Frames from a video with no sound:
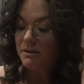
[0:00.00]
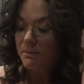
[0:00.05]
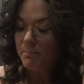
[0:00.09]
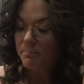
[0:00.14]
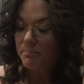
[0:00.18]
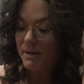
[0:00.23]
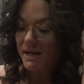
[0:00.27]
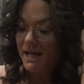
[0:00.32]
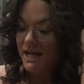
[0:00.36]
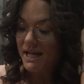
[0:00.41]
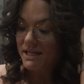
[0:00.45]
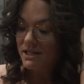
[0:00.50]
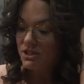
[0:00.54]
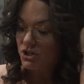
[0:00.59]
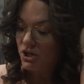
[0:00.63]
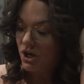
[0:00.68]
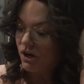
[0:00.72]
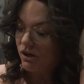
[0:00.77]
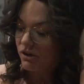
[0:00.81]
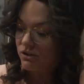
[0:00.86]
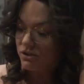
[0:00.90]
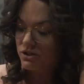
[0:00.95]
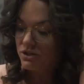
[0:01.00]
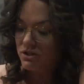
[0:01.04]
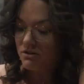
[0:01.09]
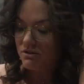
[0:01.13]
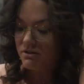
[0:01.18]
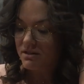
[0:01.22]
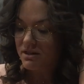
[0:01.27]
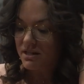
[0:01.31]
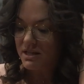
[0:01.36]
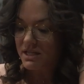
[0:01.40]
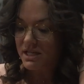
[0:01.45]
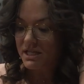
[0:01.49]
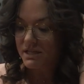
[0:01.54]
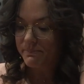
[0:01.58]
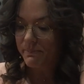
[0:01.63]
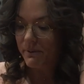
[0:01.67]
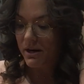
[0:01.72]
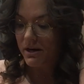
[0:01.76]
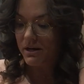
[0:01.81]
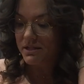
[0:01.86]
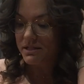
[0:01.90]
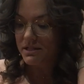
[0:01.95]
But Charles knew that these
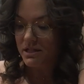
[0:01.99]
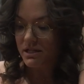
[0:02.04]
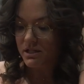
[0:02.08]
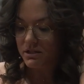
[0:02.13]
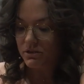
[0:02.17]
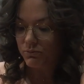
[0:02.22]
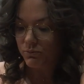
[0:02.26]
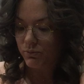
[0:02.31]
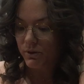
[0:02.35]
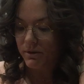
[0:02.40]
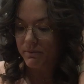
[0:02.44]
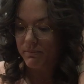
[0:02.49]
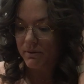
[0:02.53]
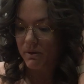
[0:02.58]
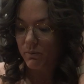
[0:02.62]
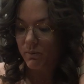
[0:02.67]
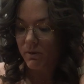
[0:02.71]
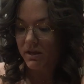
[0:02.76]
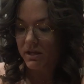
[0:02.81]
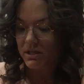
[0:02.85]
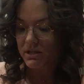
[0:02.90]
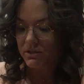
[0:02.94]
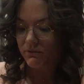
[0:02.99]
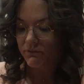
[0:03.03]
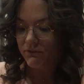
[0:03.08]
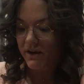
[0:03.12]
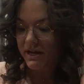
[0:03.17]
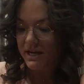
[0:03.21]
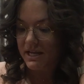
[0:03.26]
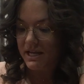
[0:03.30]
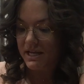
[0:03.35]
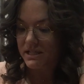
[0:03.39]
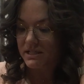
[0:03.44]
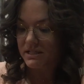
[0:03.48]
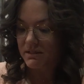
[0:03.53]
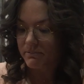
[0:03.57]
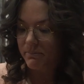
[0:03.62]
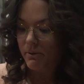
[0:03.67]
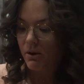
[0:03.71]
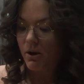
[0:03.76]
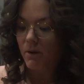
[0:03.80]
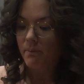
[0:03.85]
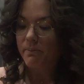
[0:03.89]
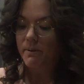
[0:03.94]
Protestants would be willing to fight against the
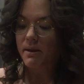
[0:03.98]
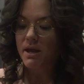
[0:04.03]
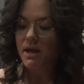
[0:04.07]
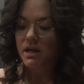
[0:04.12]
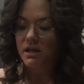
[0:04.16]
Pope,